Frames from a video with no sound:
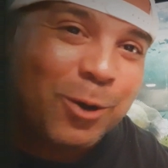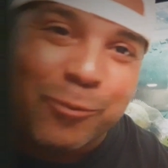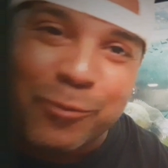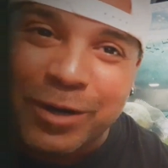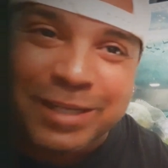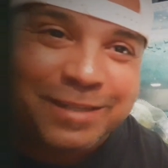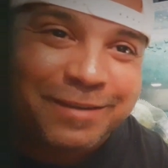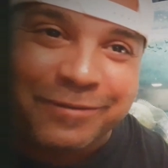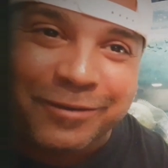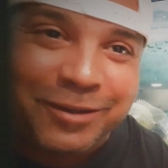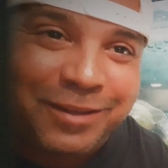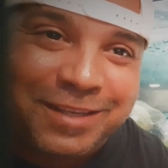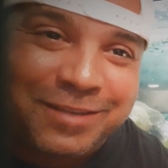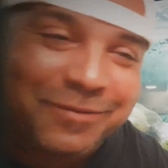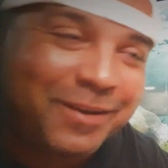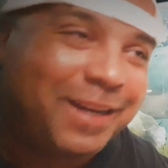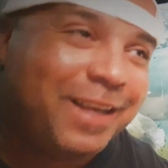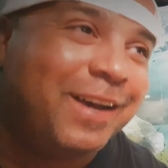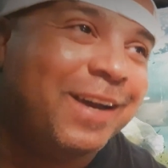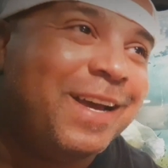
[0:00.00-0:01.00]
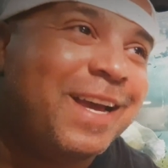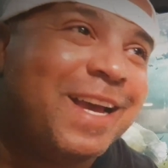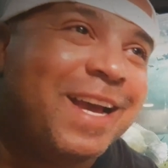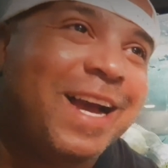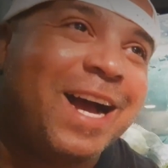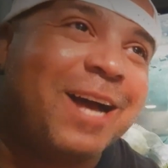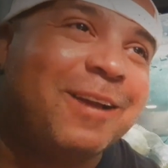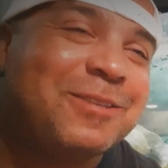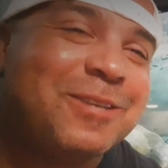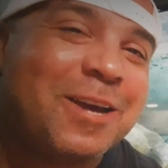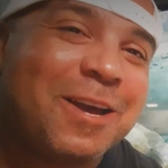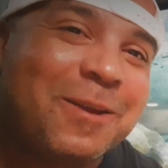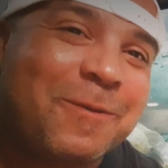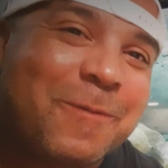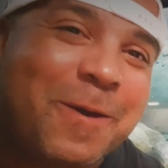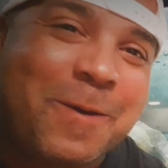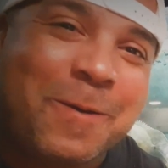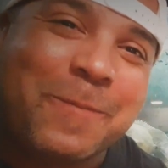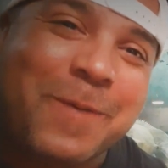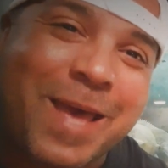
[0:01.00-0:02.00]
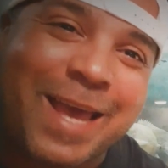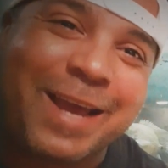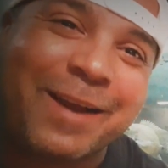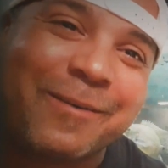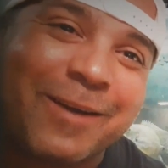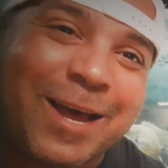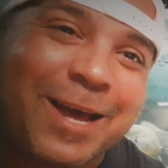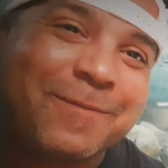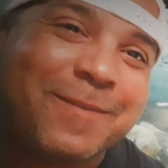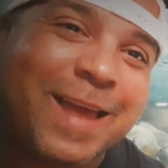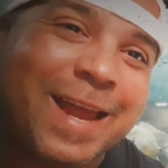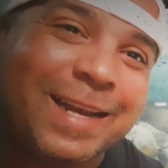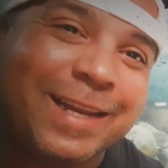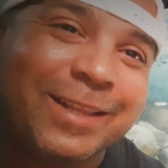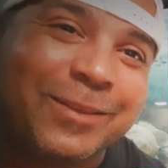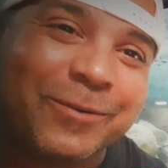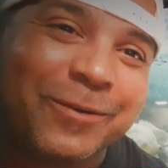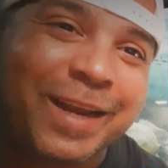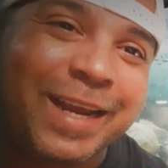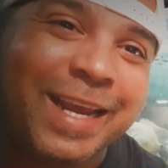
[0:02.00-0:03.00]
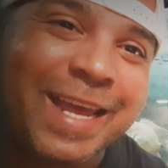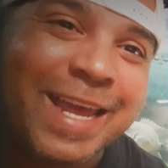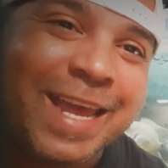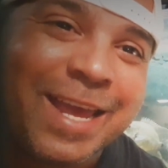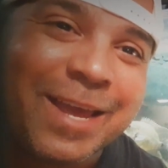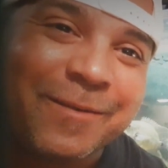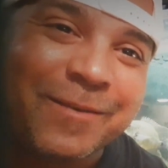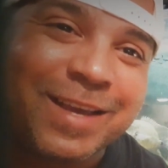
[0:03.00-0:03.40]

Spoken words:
is the whole reason for this video. I'm talking to my man Rob93